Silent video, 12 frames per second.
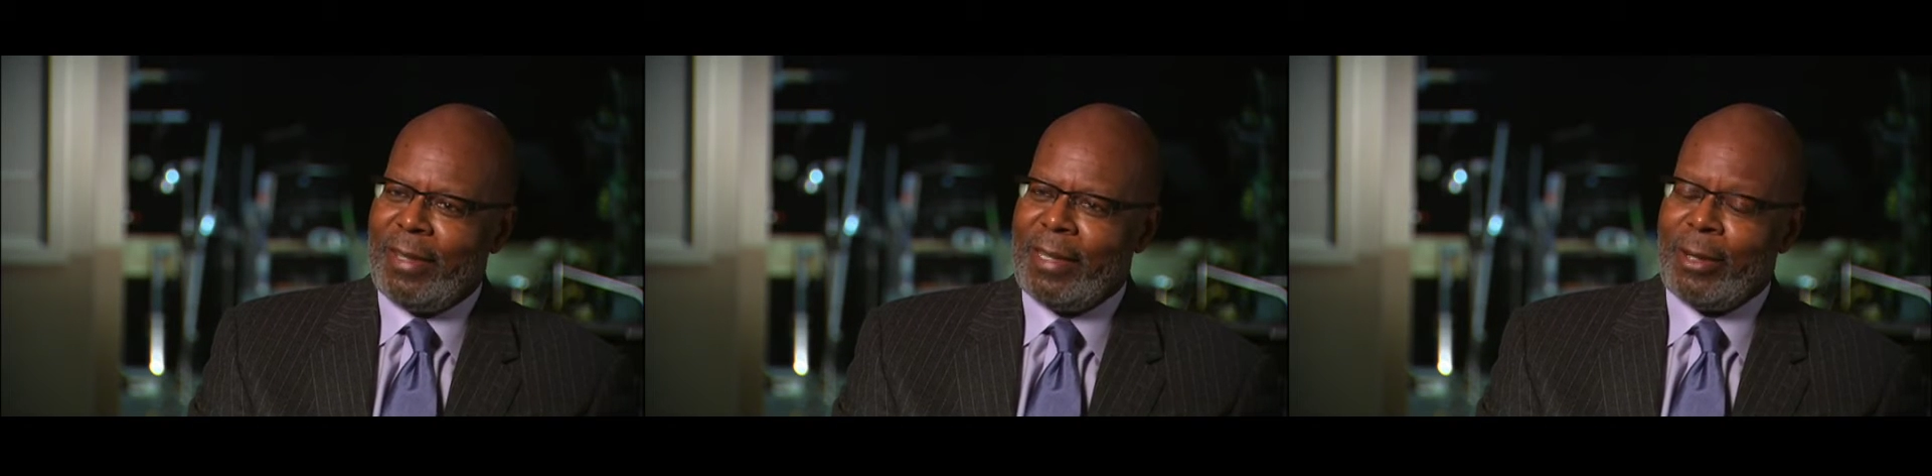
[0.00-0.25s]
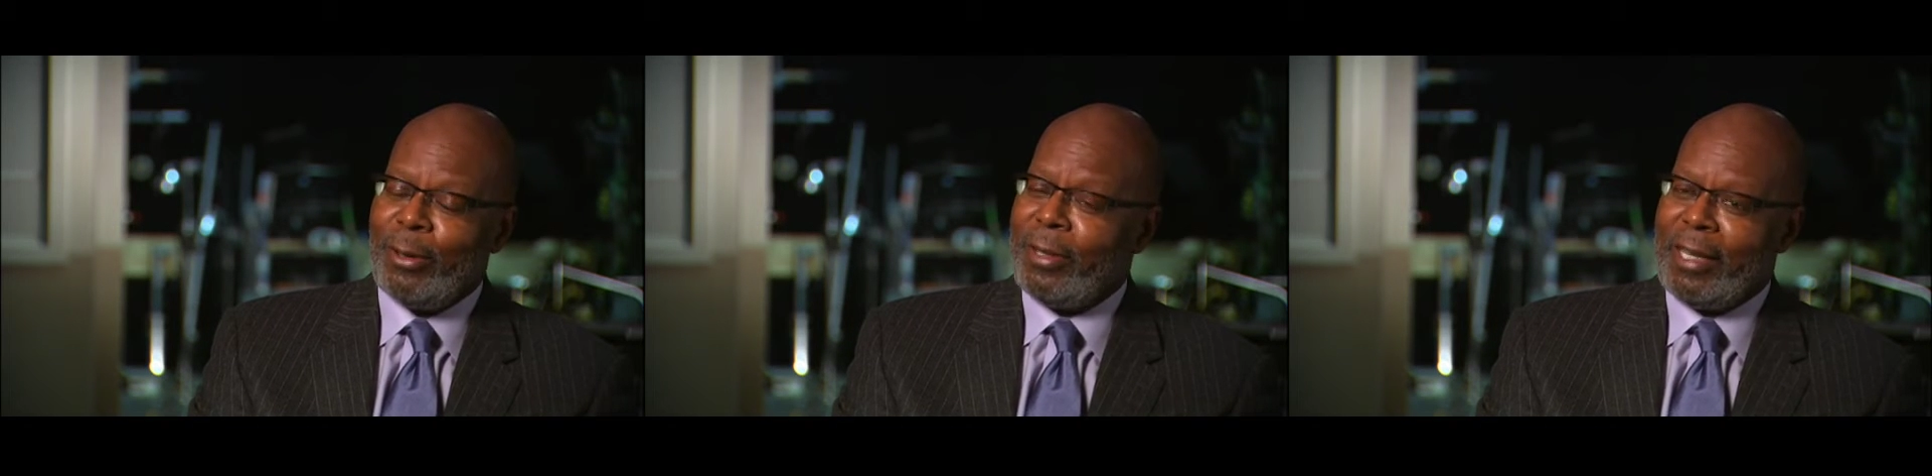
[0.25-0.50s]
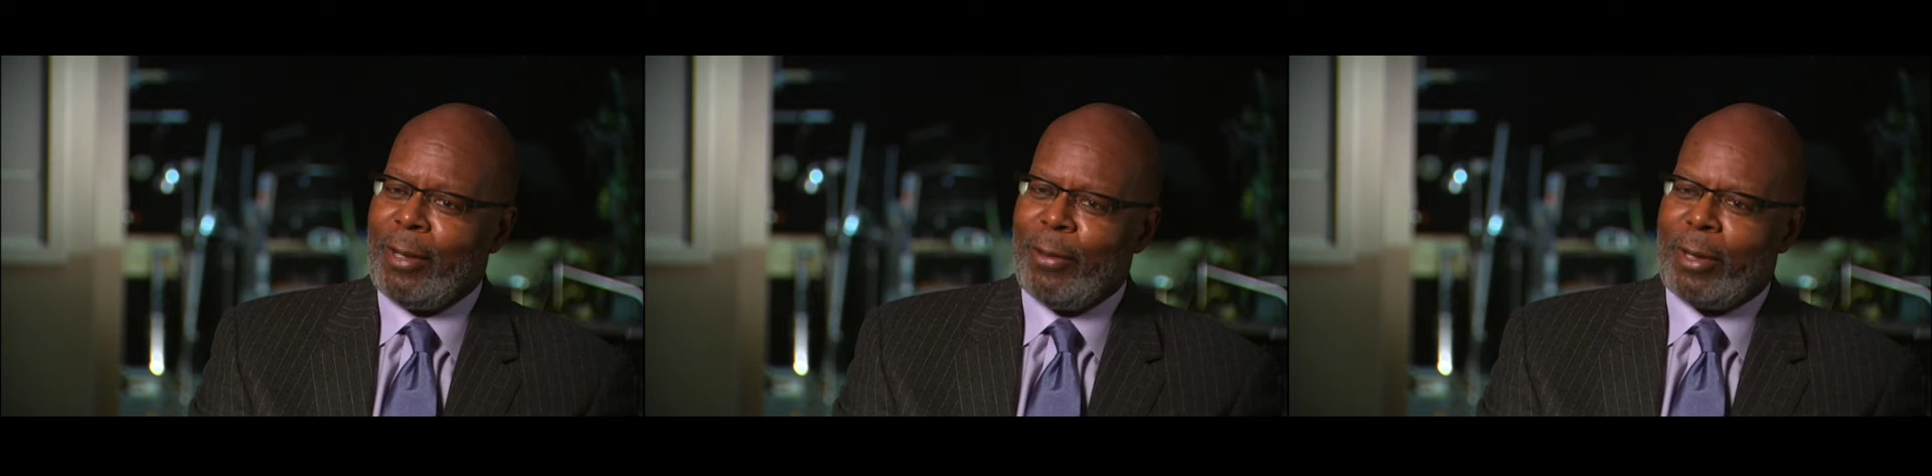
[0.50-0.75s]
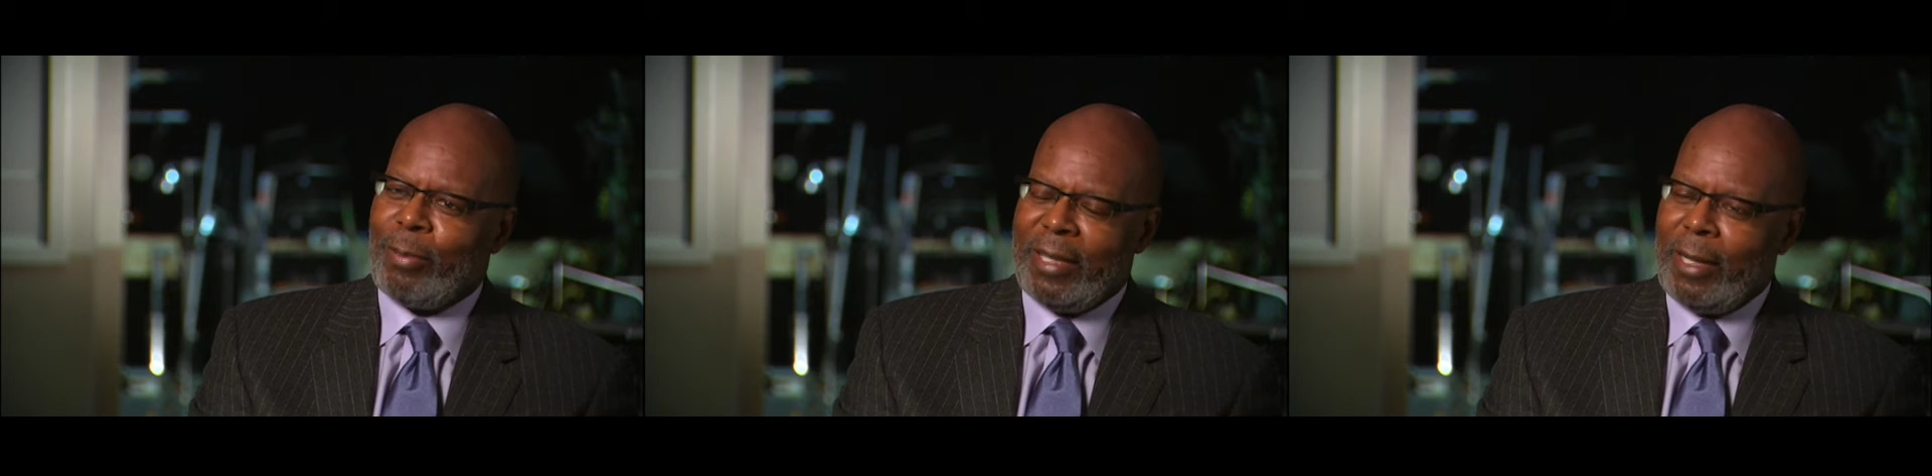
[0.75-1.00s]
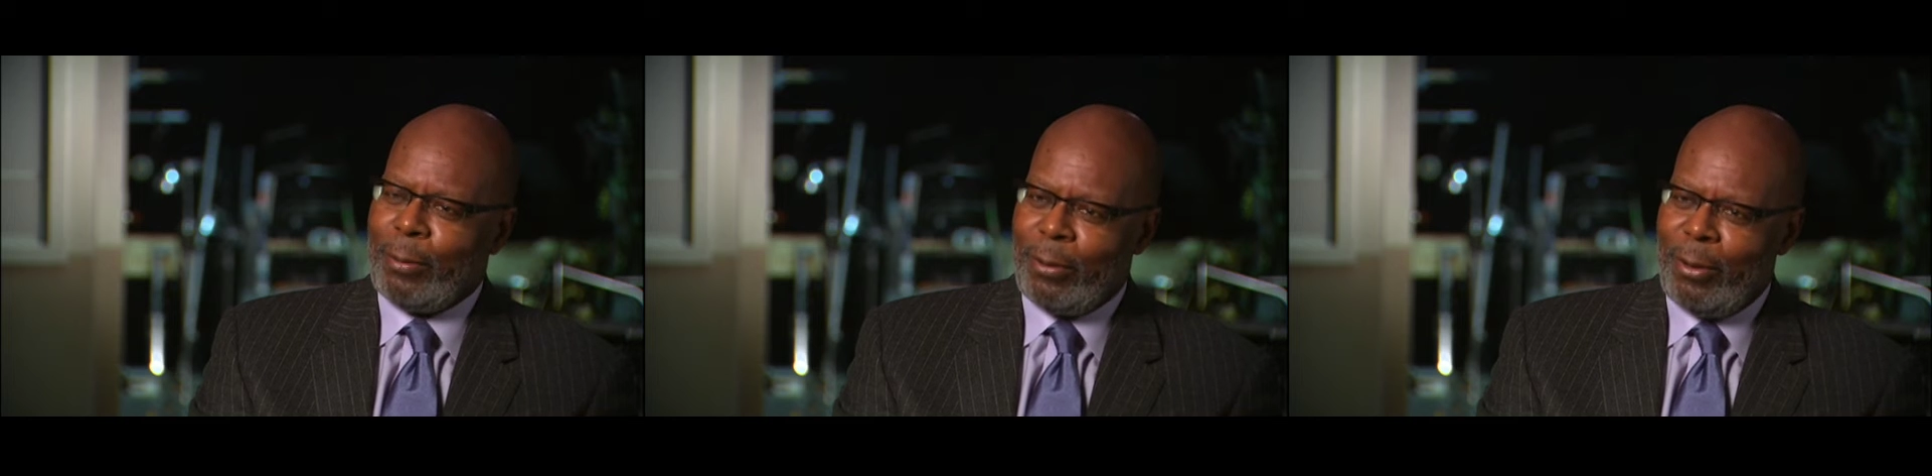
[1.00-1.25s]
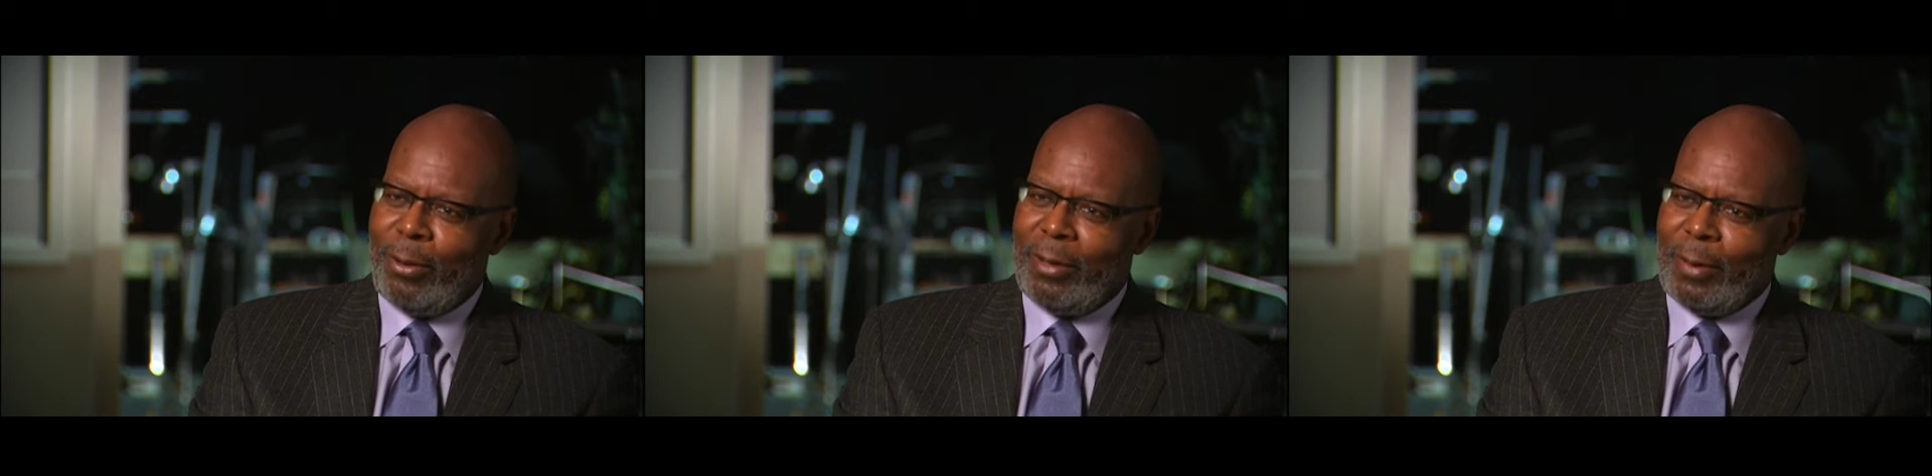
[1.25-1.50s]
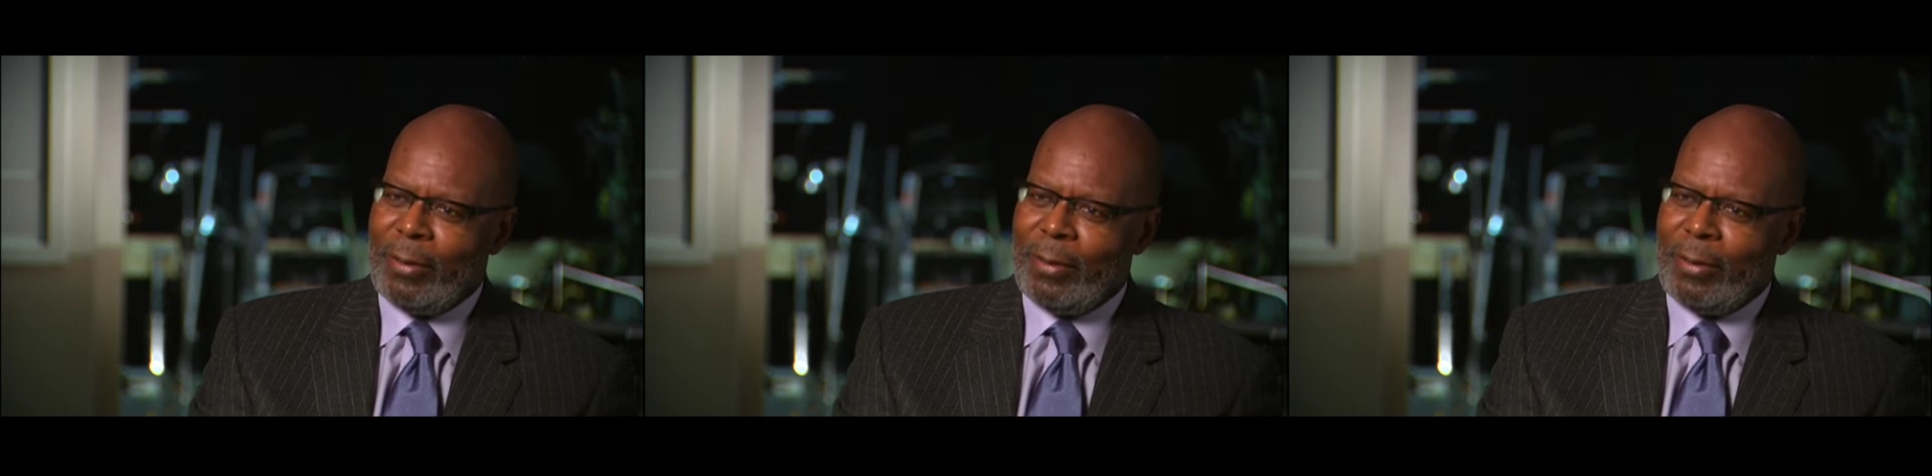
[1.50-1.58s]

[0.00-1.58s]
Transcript: and I don't think anyone could play that role.